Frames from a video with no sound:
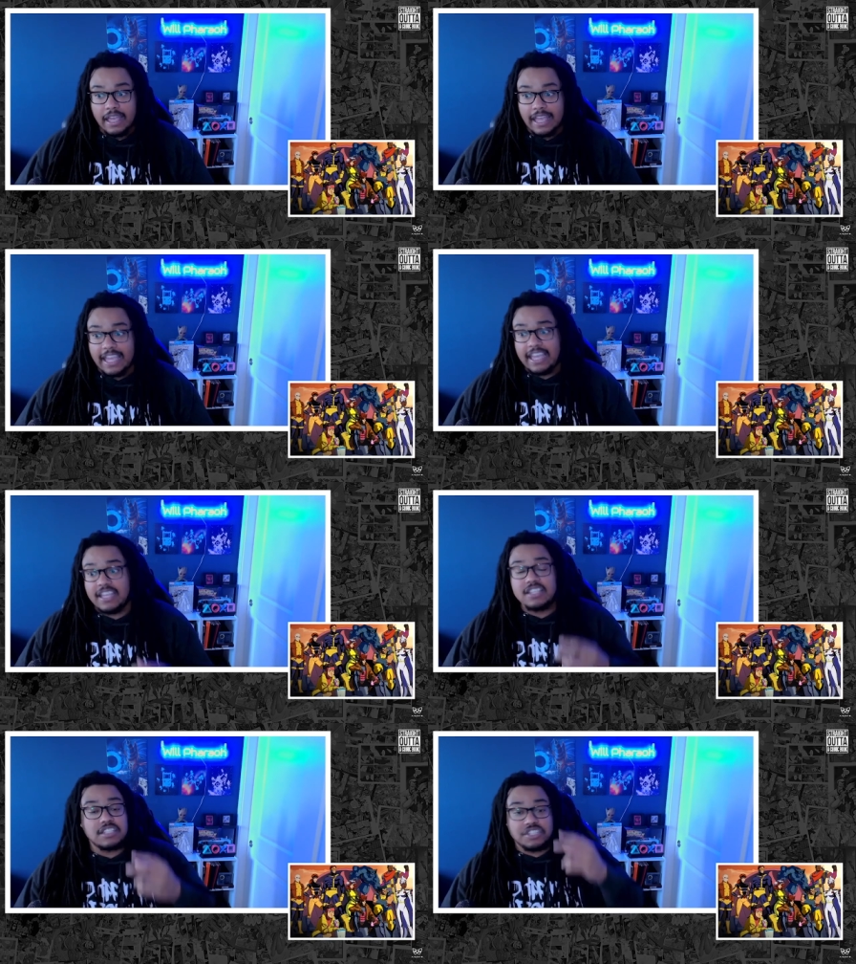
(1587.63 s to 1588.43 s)

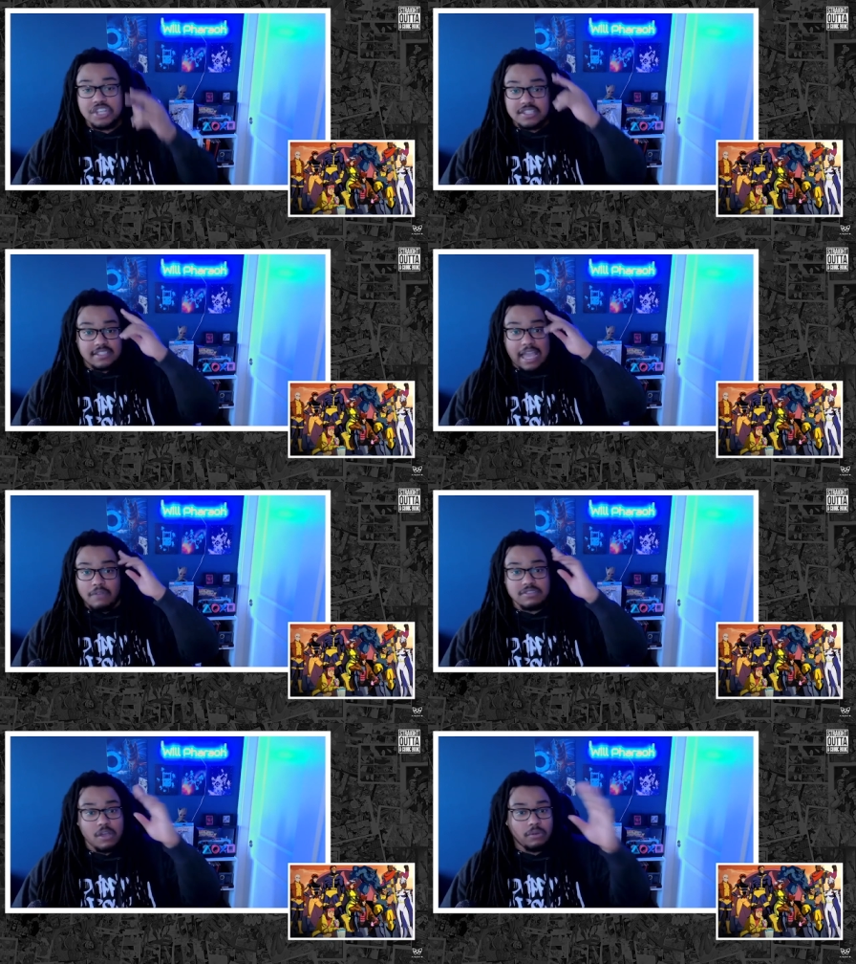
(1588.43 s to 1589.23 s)
Is just
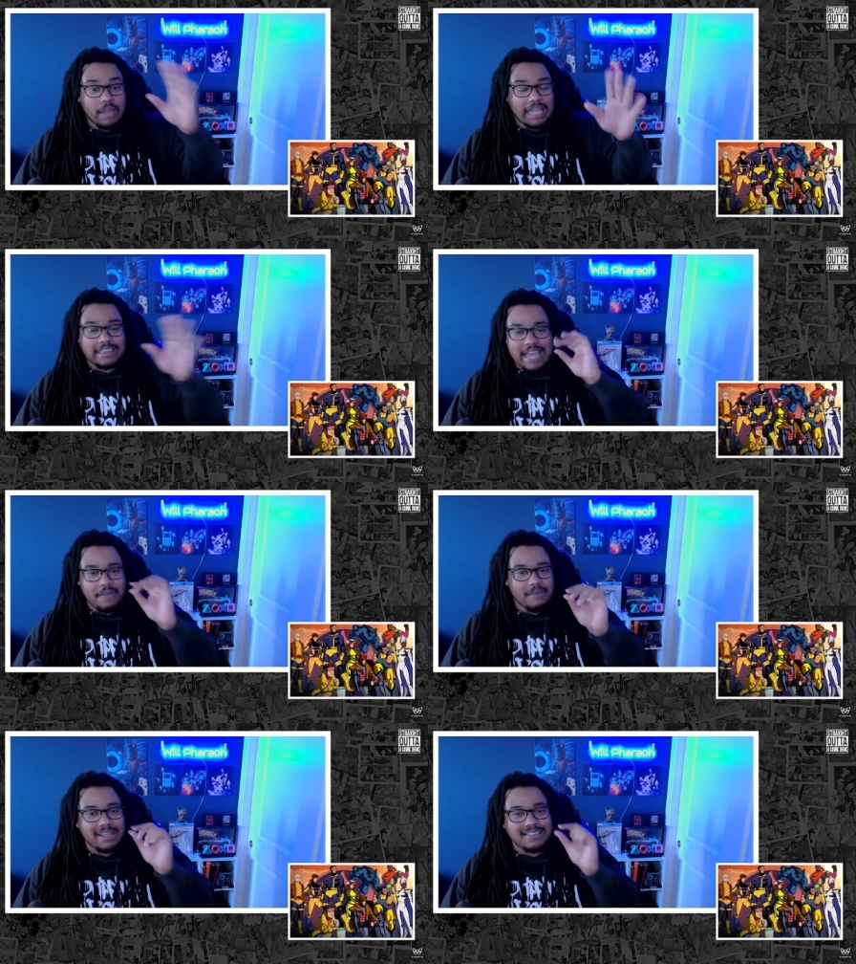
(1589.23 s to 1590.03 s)
that, so like that
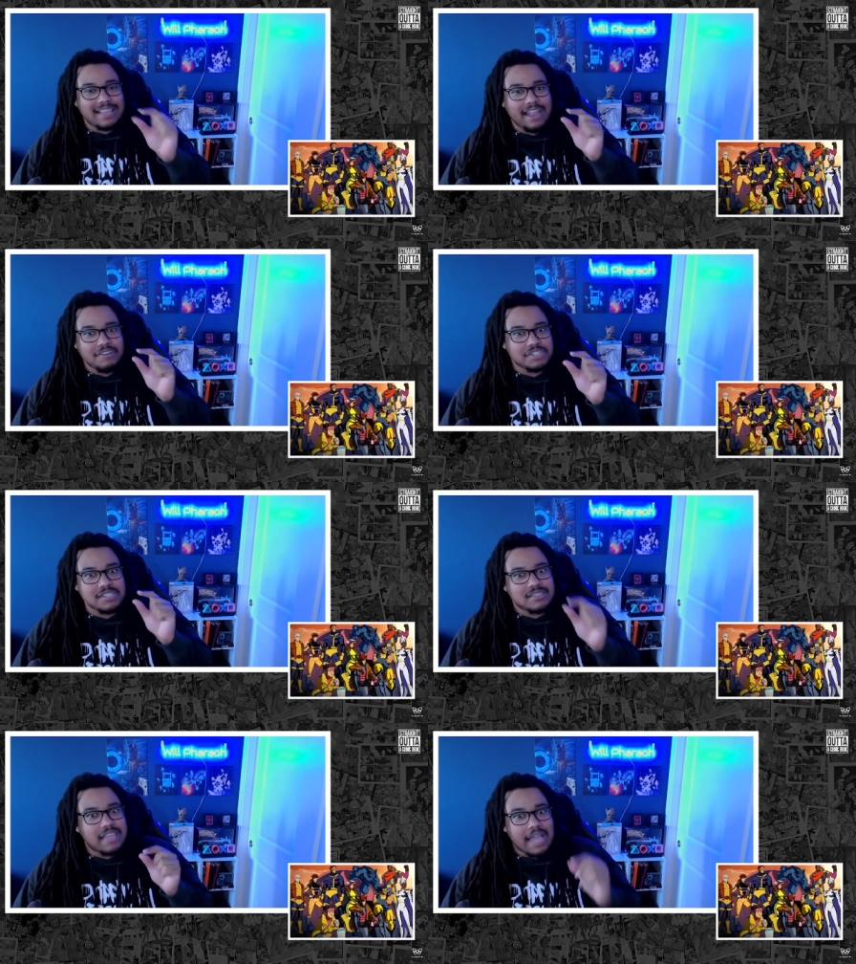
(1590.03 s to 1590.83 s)
right there,
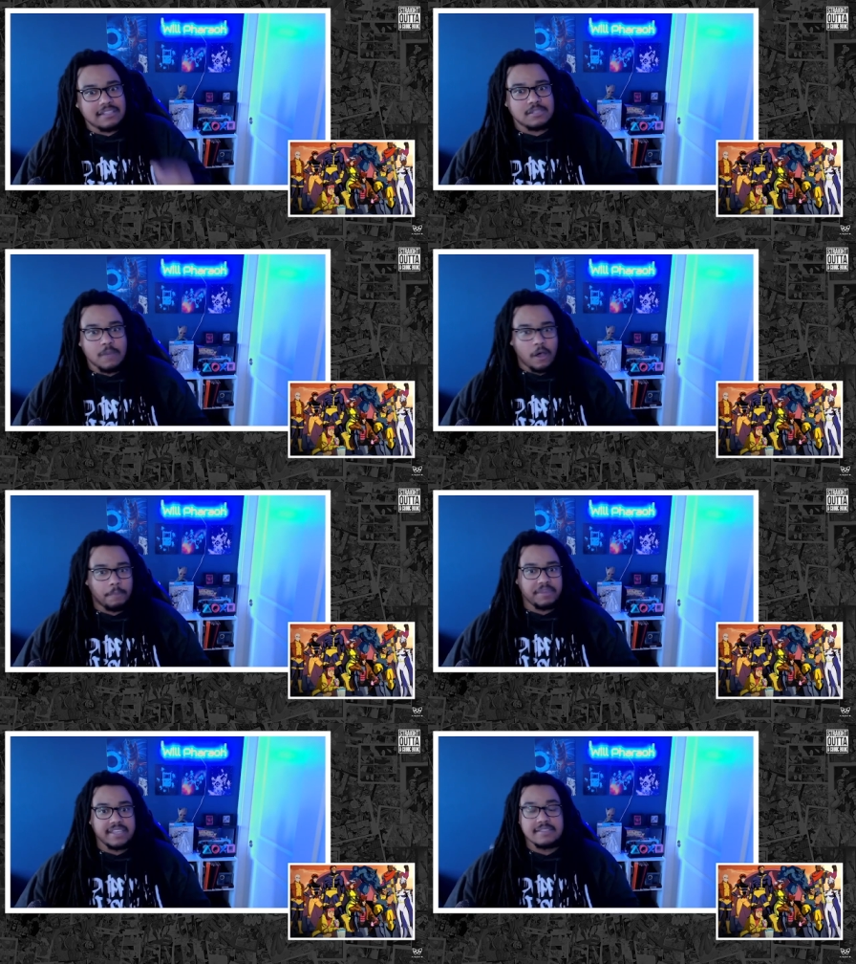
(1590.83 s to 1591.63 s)
just that small
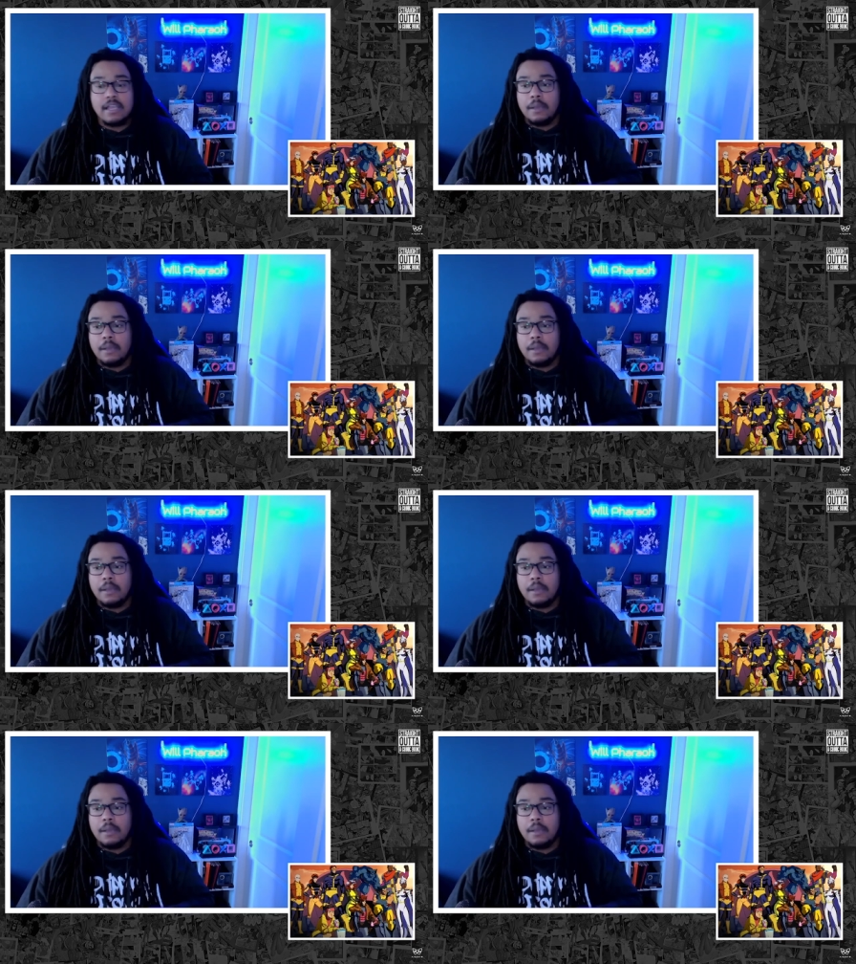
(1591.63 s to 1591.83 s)
piece.